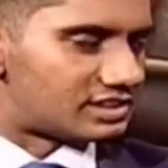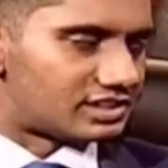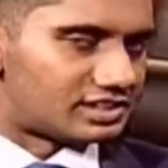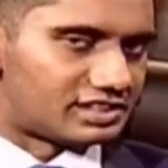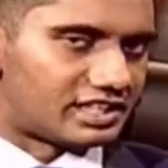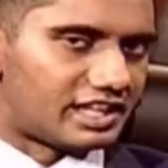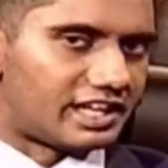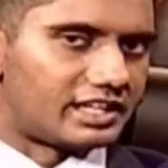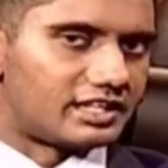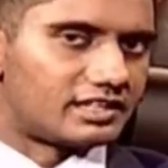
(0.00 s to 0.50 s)

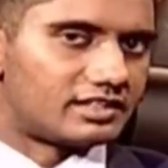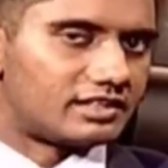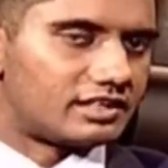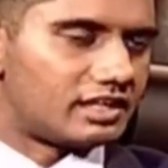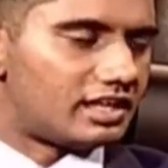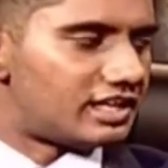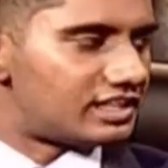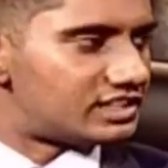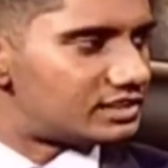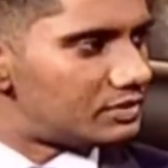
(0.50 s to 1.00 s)
aside,
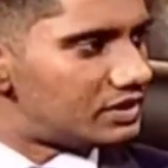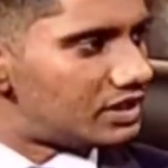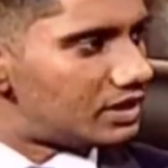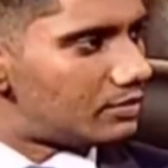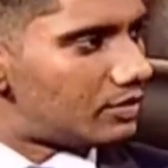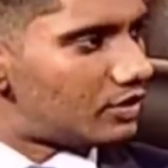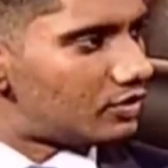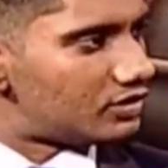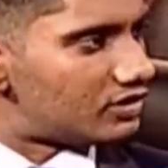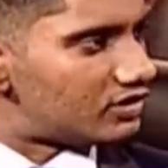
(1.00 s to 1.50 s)
let's speak
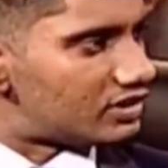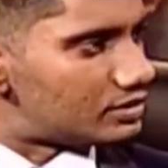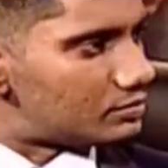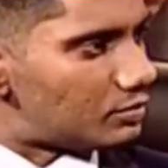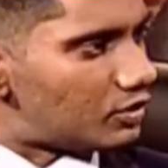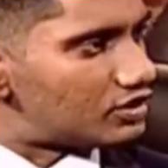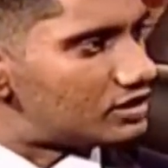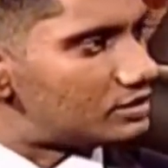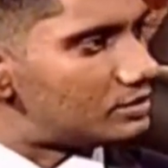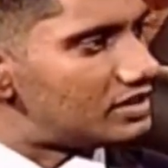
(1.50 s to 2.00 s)
about the
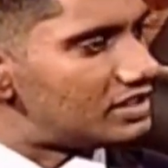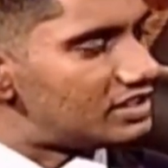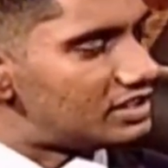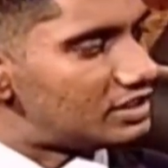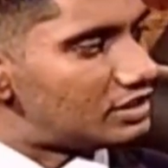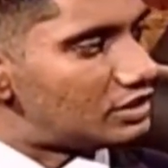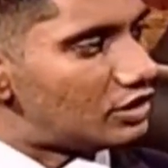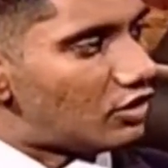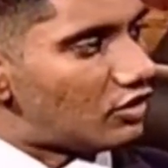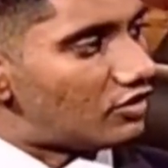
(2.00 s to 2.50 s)

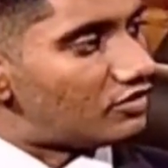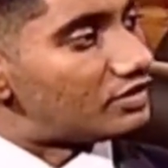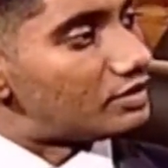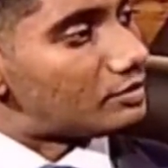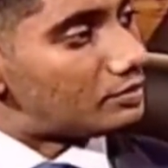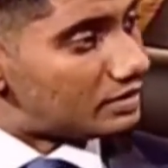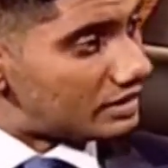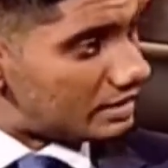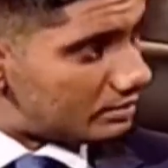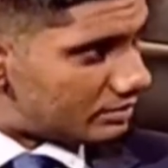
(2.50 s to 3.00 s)
responsibility of the
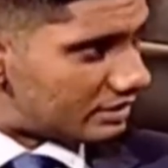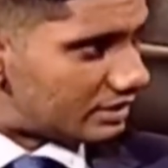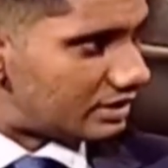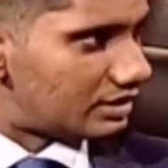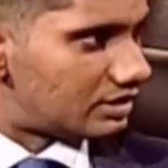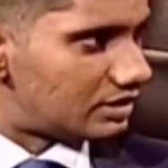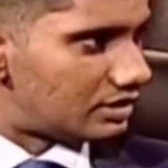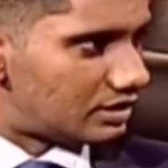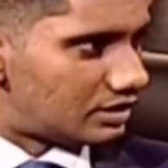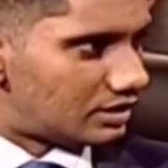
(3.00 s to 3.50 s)
people.
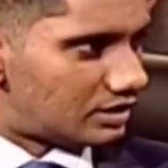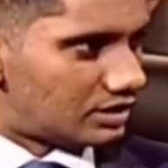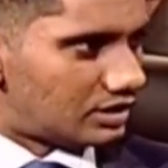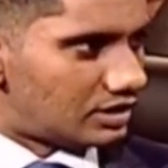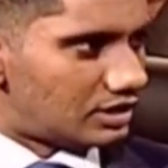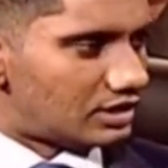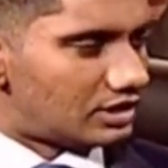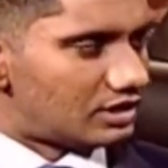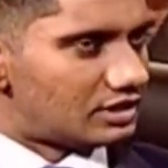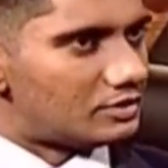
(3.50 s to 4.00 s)

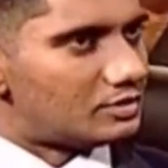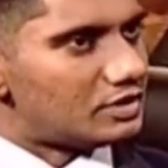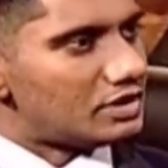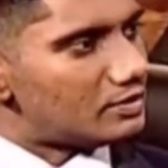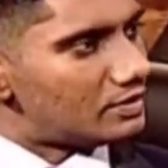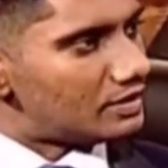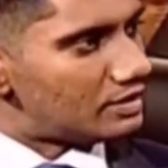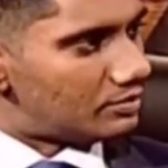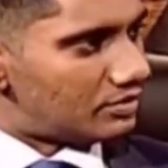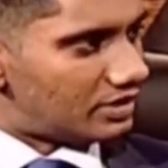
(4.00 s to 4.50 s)
The
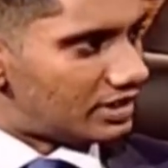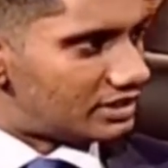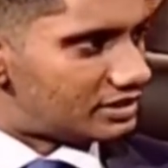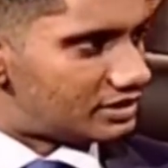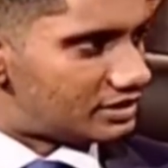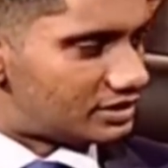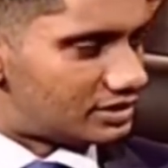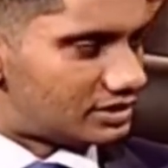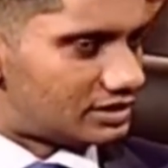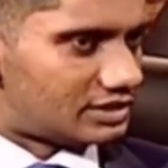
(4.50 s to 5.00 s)
people
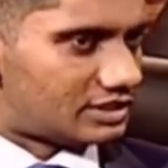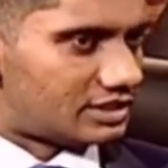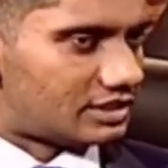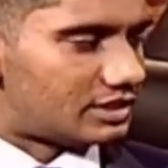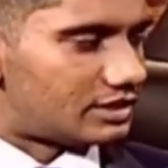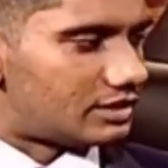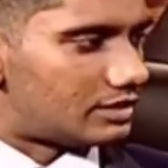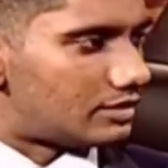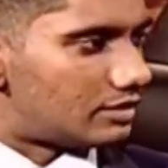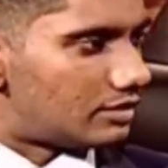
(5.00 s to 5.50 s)
breached
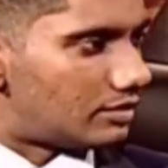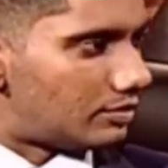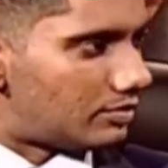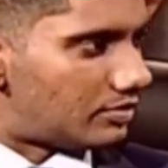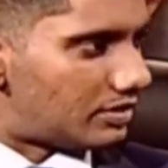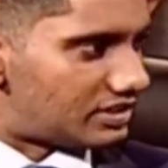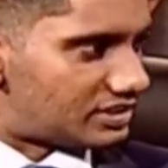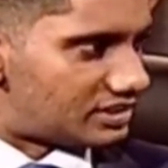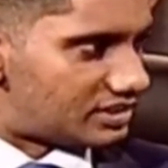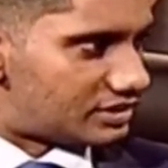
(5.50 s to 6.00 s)
the
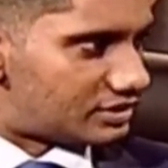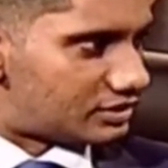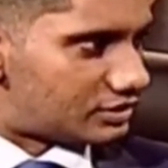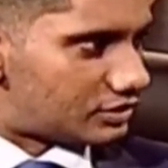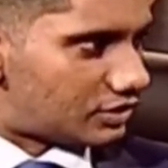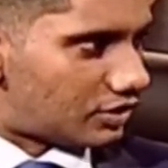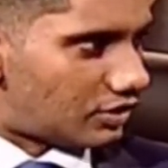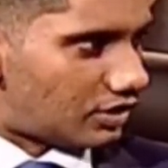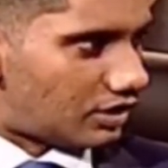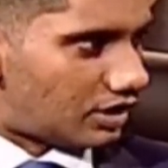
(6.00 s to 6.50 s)

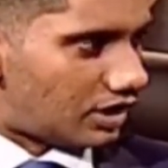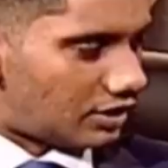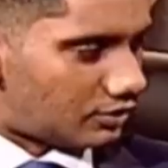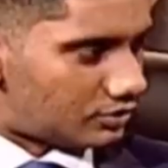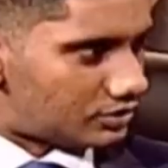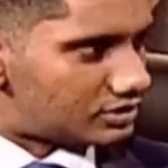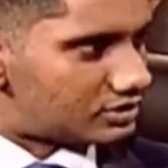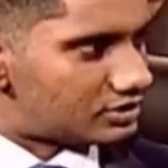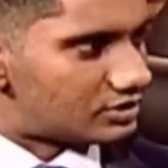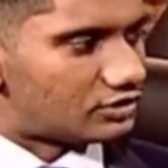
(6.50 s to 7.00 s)
president's
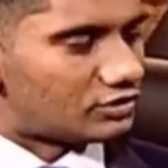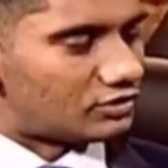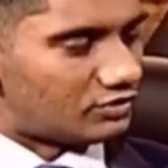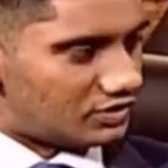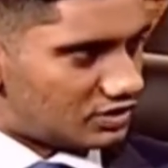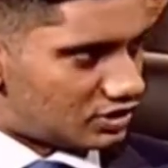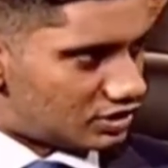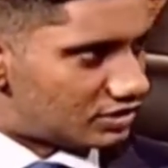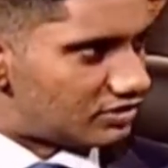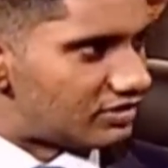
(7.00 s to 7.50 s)
house, the
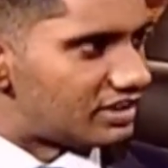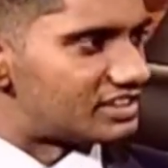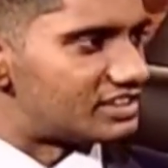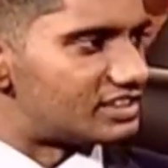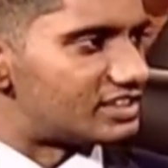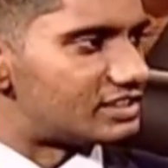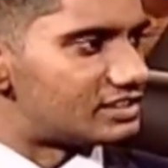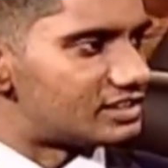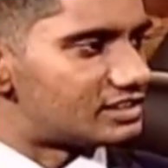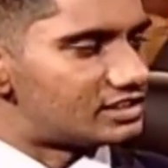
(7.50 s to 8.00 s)
official
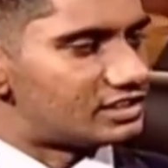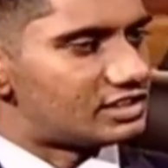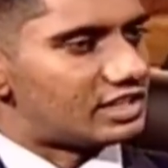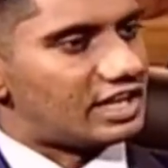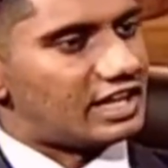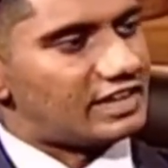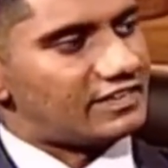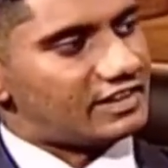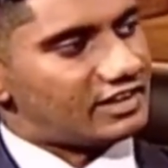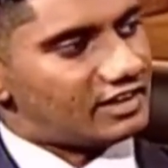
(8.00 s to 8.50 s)
residence,
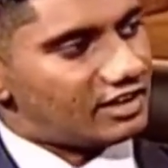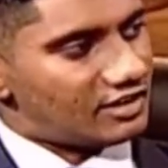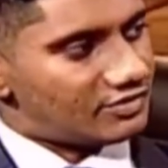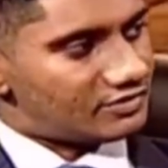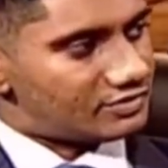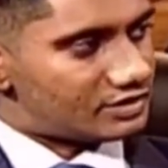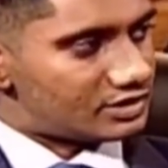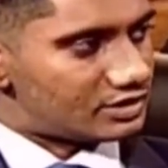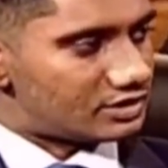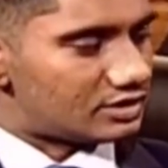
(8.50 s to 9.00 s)
and
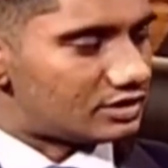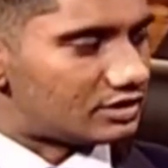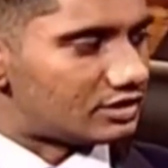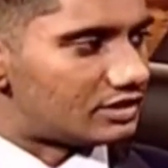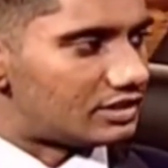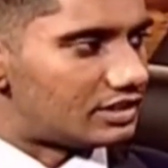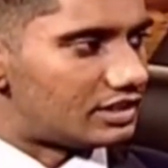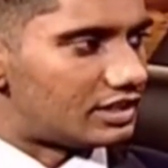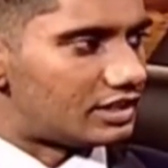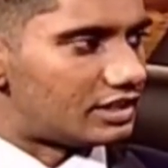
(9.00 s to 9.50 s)
thereafter
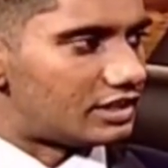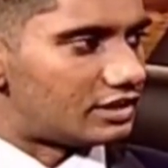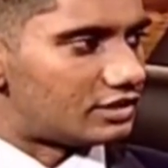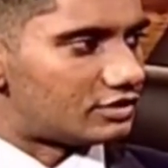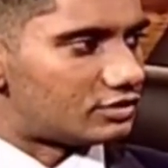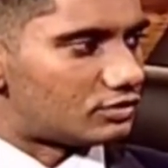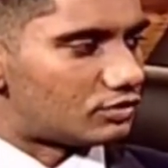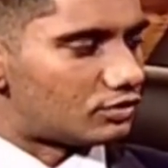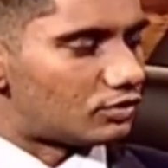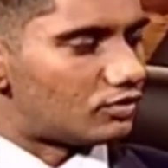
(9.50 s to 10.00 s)

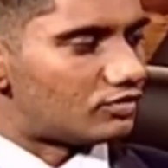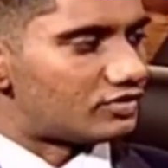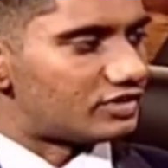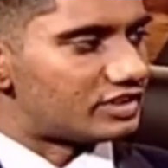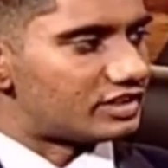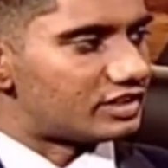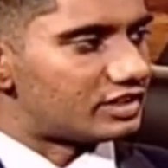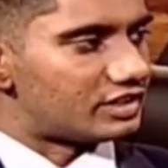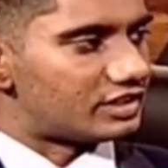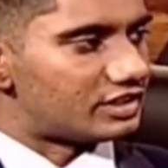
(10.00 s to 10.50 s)
they took
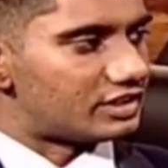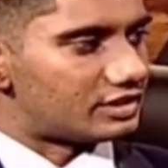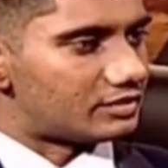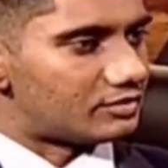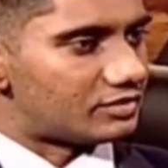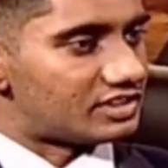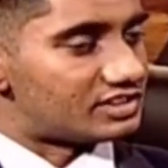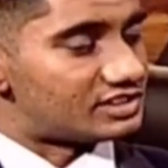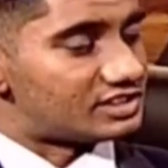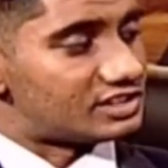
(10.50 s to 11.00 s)
over the
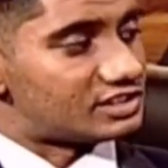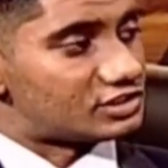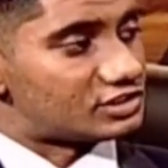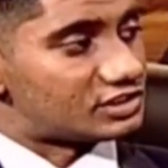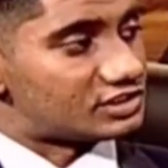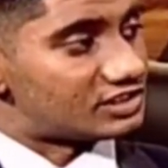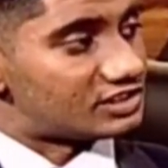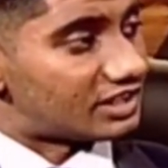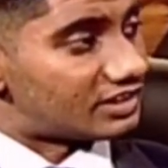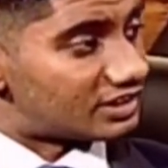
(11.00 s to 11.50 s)

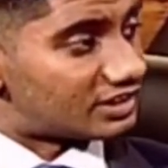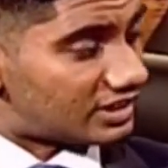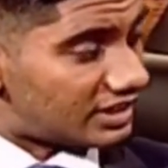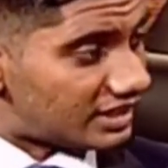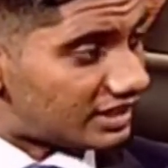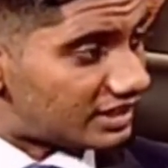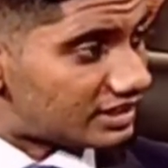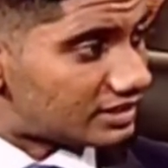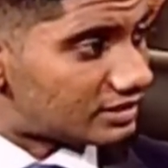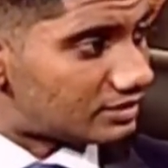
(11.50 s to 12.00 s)
presidential
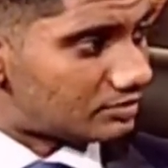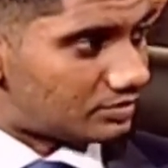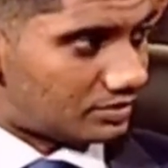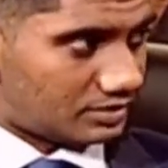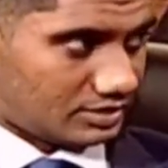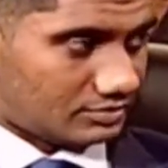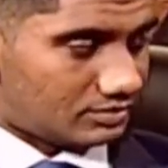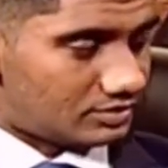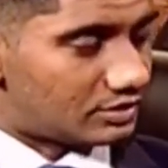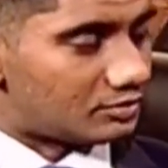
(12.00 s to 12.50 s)
secretariat,
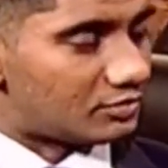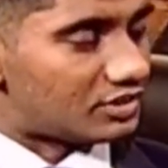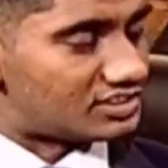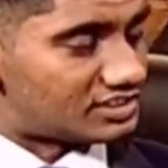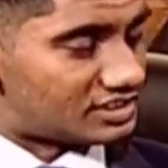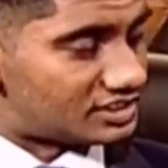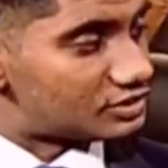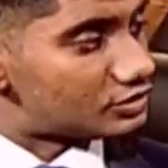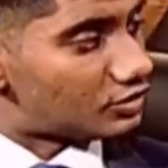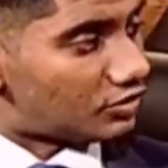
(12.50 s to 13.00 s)
pre the
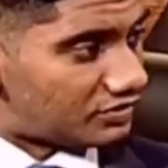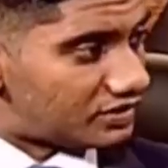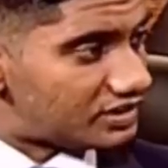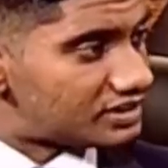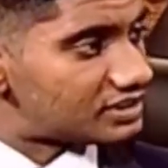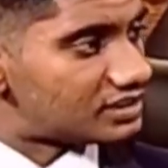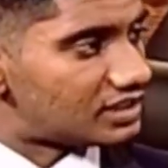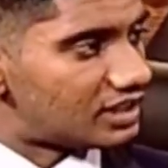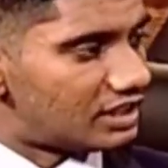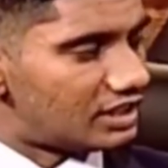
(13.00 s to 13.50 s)
president's
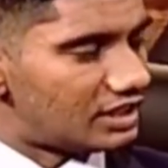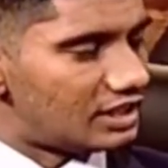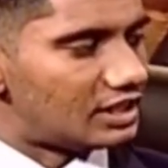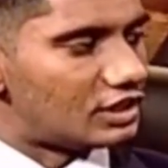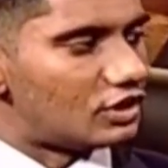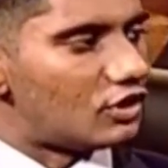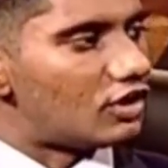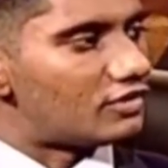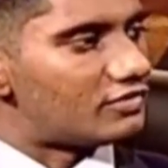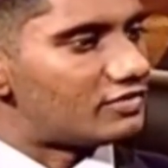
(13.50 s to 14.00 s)
office
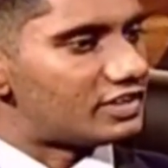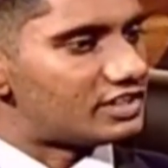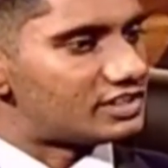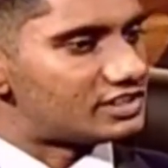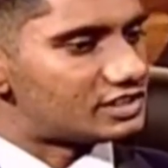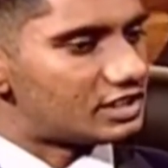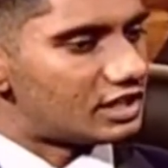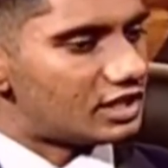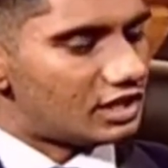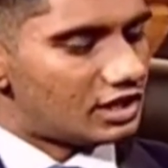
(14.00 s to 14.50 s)
in Golface.